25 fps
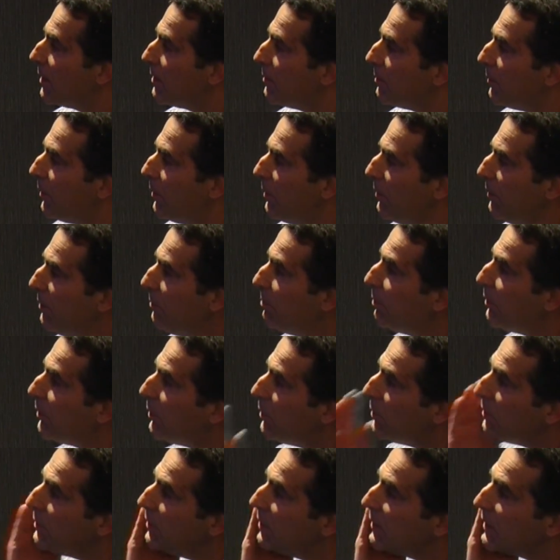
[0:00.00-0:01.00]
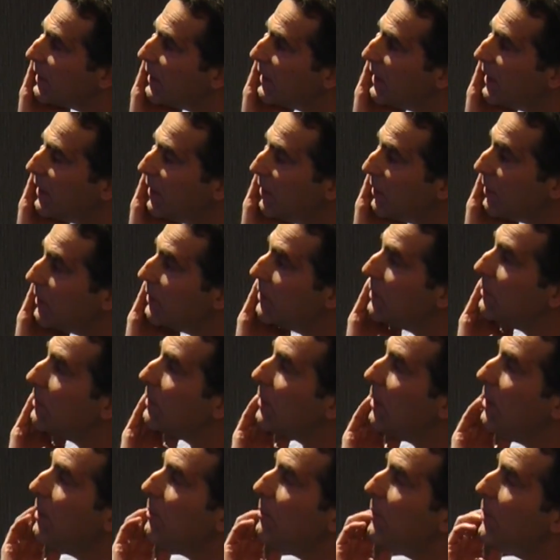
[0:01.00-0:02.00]
More importantly, and you can do a
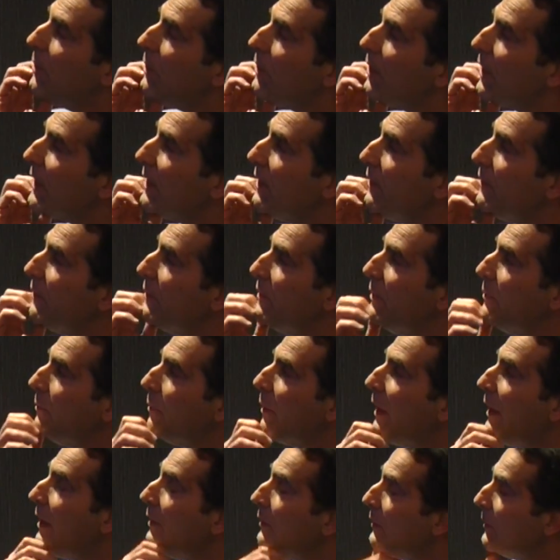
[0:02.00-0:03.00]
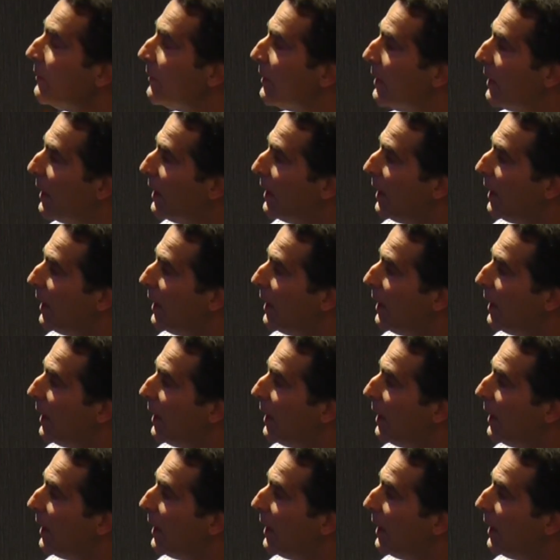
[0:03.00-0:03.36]
lot more, I guess, in rats,